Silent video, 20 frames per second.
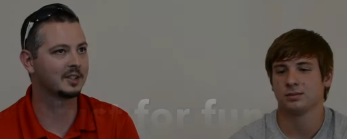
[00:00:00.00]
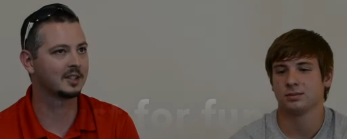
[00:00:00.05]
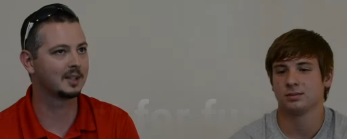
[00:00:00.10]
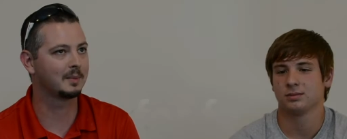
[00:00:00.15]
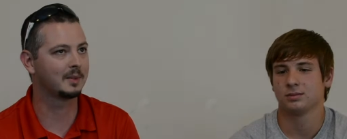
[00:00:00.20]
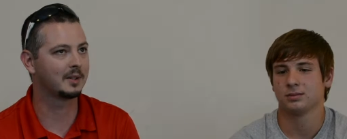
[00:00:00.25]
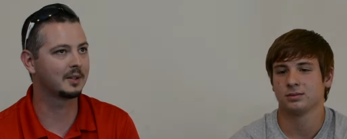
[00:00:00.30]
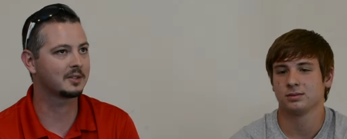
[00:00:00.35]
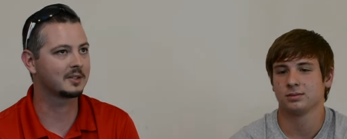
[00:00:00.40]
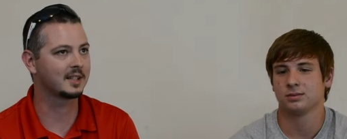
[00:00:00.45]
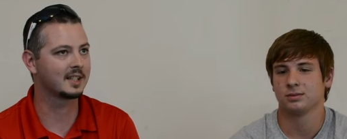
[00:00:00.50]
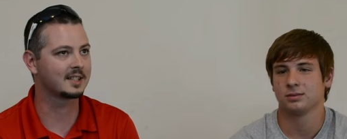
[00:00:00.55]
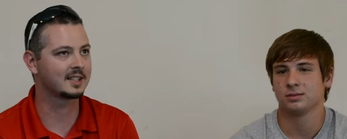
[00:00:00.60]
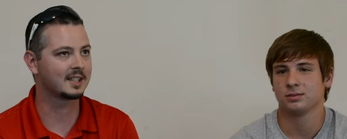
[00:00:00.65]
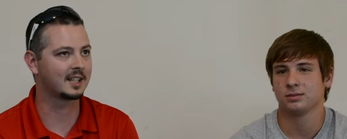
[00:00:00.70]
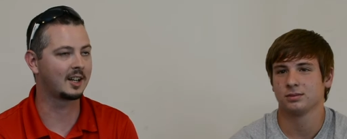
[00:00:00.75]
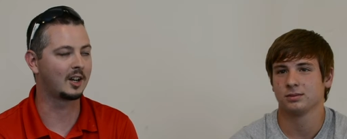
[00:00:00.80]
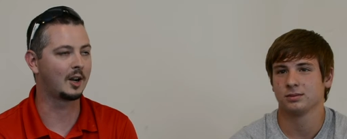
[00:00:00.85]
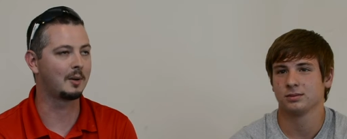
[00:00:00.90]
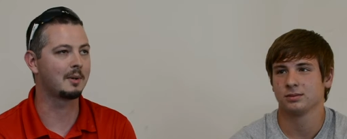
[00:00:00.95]
Speaker 1: Sure. I mean, there's
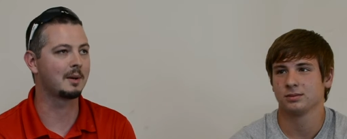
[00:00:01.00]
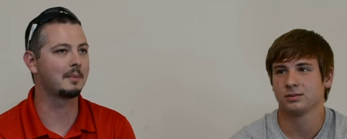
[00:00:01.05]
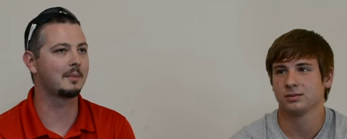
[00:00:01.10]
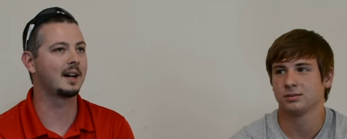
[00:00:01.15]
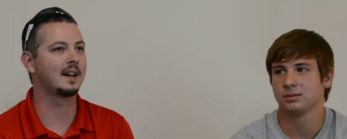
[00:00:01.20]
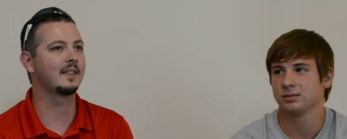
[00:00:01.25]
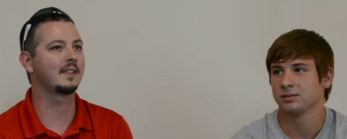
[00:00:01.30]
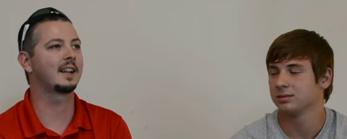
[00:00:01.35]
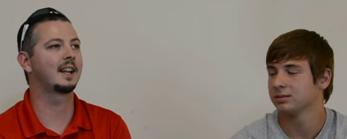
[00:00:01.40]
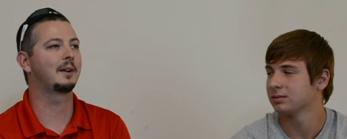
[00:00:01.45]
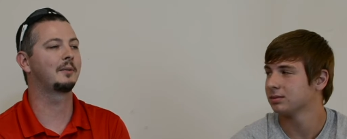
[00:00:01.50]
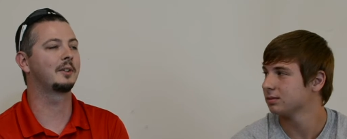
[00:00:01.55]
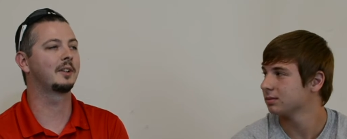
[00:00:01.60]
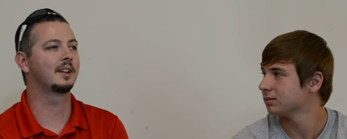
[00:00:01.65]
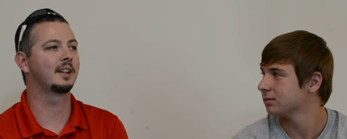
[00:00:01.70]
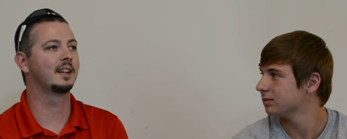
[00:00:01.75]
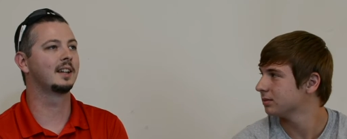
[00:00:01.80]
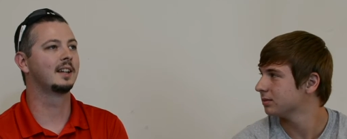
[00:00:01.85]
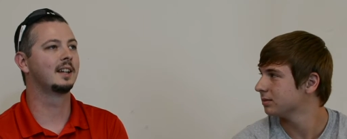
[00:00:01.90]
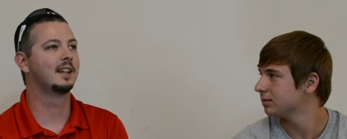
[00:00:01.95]
things that are on my mind that I
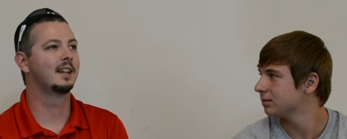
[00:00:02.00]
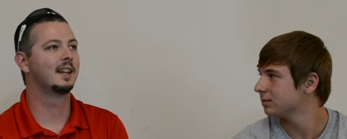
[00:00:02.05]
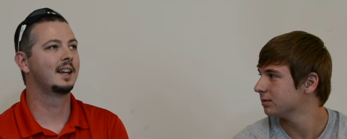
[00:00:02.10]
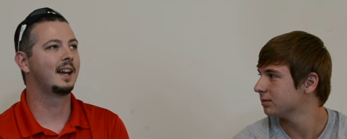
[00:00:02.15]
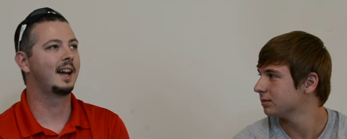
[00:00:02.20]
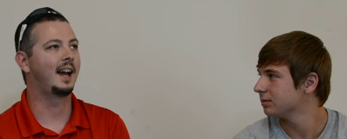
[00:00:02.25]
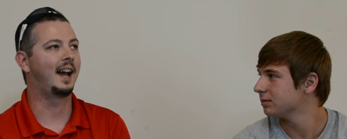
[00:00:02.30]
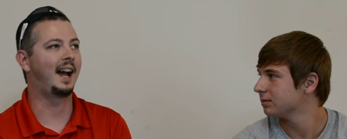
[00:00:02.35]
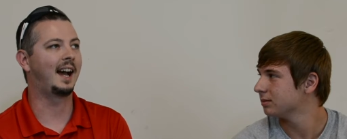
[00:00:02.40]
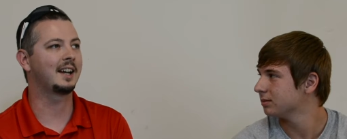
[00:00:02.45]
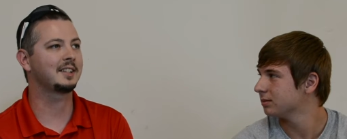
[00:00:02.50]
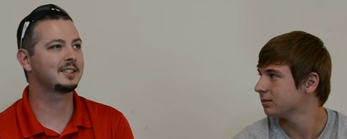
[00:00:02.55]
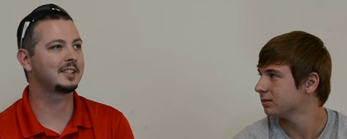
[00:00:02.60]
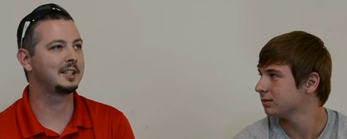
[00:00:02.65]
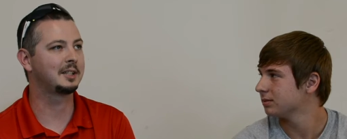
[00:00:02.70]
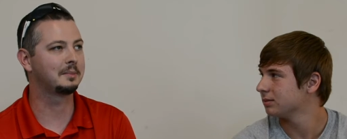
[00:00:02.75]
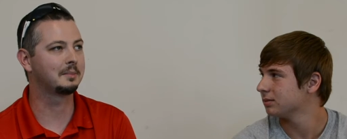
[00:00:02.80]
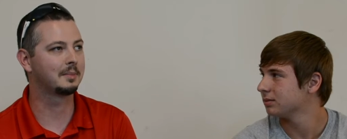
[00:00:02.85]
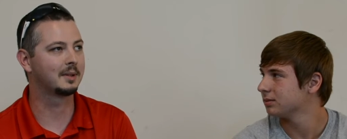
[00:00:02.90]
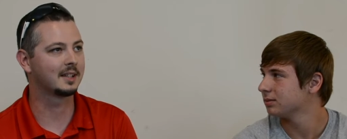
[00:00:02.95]
want to
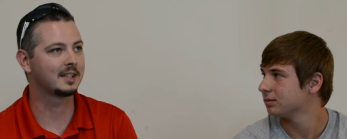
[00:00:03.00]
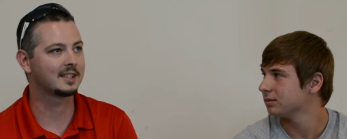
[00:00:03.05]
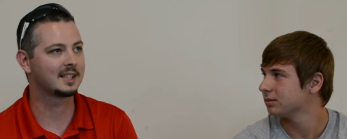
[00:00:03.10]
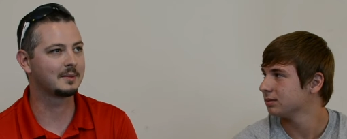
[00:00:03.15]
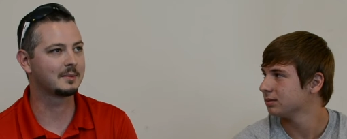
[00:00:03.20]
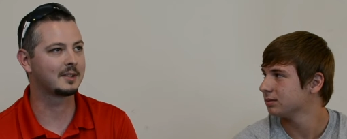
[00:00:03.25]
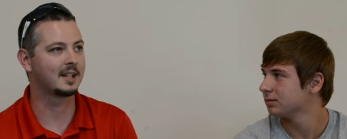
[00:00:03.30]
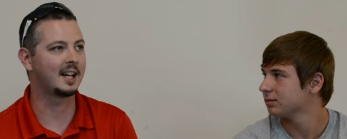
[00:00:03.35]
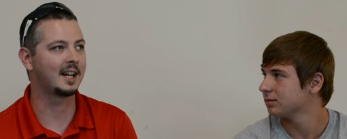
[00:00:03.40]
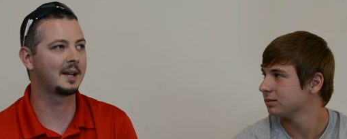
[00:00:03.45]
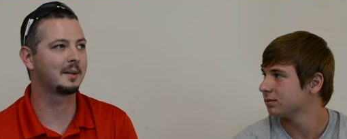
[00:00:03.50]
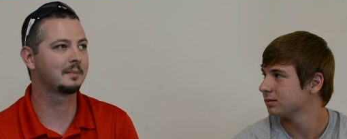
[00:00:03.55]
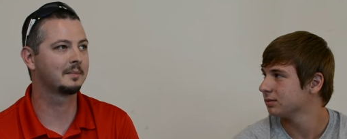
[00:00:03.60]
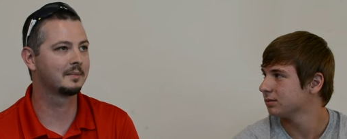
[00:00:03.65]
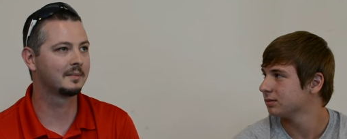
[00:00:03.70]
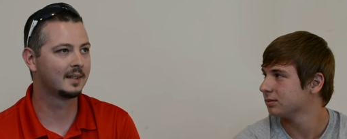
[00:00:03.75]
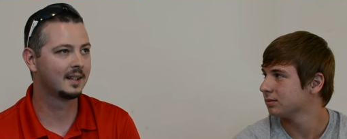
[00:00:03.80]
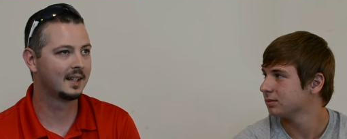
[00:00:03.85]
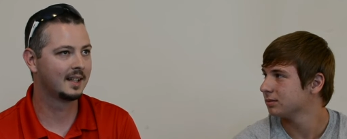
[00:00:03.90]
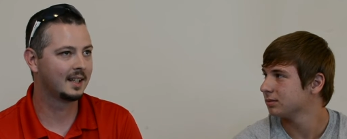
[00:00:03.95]
ask him, but at the same
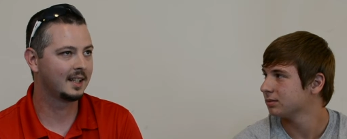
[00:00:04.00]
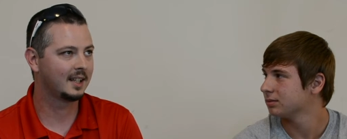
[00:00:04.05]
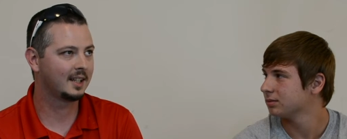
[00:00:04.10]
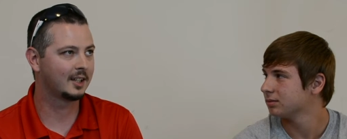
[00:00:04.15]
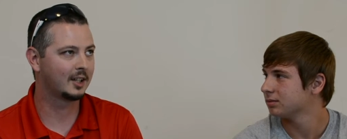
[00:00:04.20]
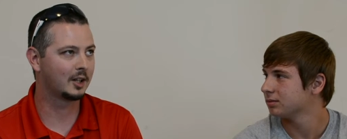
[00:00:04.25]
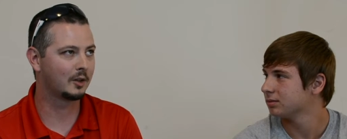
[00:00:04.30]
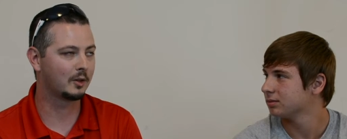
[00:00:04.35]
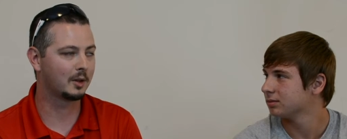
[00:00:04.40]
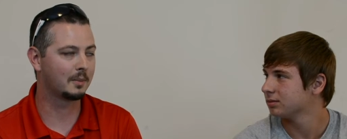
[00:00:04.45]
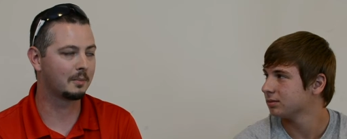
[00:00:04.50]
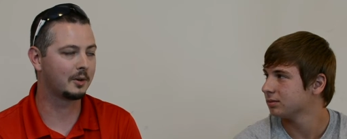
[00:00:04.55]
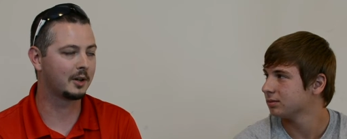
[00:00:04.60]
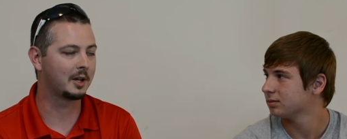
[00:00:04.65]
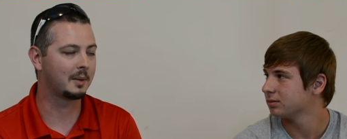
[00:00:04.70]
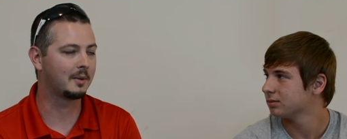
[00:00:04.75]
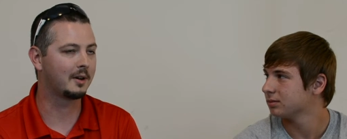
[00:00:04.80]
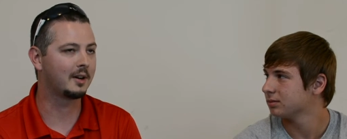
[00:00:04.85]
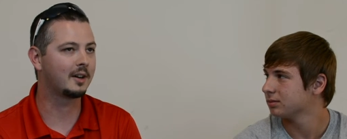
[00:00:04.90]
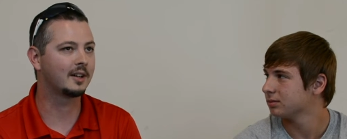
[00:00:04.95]
time, you know, I don't want to
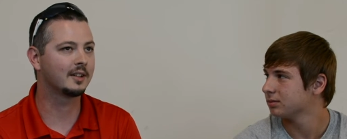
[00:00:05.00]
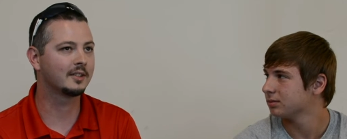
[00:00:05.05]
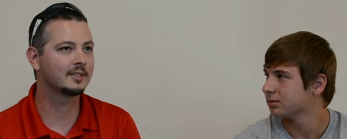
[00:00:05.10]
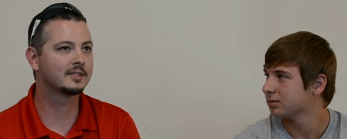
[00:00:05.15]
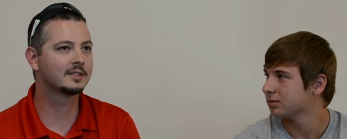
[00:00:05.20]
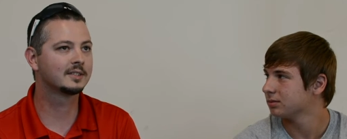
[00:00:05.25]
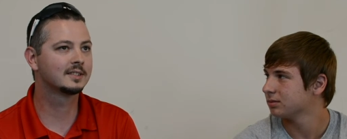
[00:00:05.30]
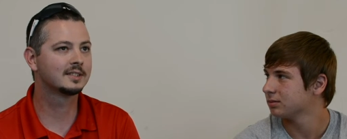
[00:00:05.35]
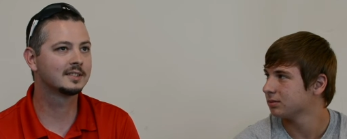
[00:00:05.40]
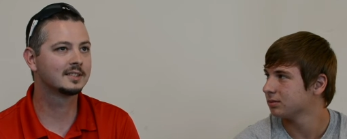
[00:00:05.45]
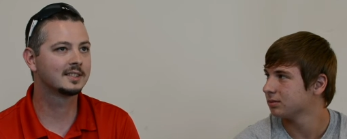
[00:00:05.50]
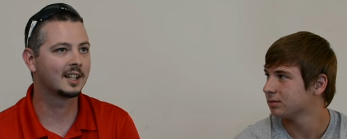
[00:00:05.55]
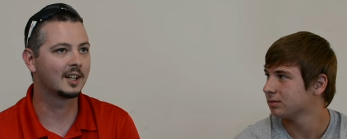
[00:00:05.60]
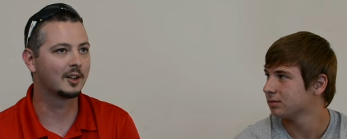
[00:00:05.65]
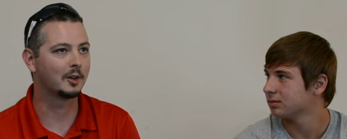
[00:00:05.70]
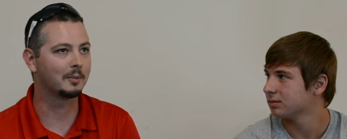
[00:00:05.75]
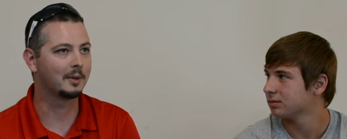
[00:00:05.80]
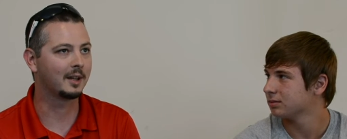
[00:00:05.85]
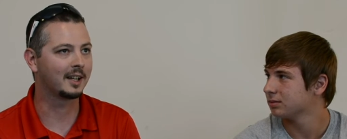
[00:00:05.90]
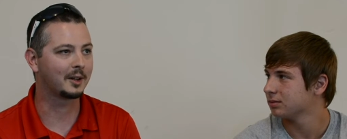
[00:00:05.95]
put him off.
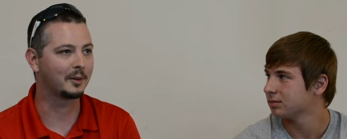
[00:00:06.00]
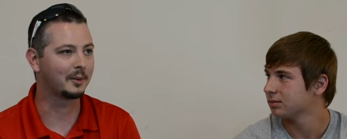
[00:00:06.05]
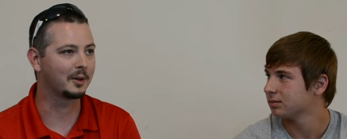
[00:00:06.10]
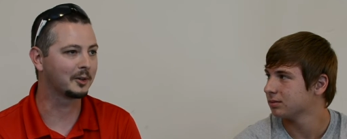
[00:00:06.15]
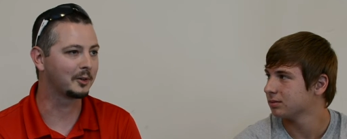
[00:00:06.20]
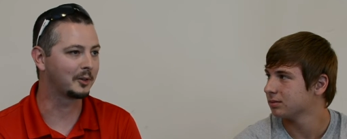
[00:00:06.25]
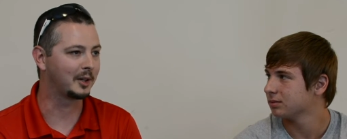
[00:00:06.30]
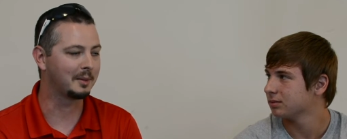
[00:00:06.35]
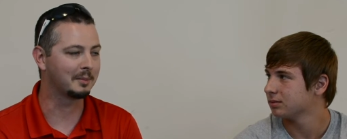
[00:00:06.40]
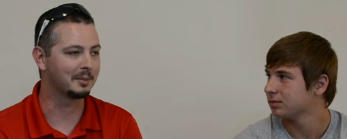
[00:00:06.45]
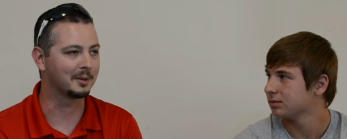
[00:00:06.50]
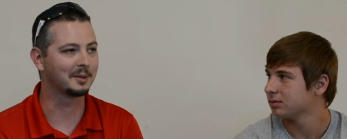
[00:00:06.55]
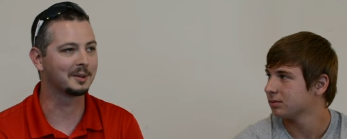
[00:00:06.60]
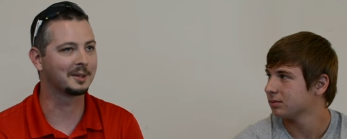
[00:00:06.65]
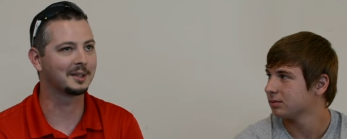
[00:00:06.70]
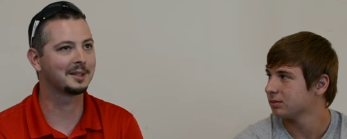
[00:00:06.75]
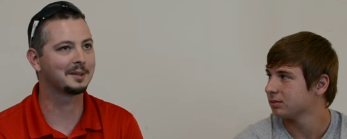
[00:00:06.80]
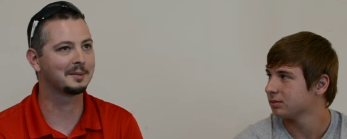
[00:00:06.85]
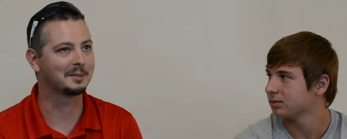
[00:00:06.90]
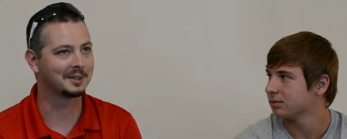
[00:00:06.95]
I want to be like a weird creeper
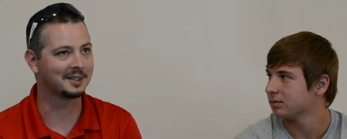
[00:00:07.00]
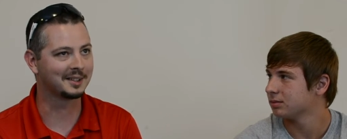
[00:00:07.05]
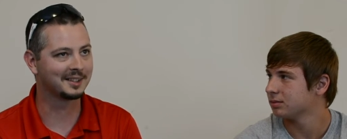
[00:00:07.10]
with it.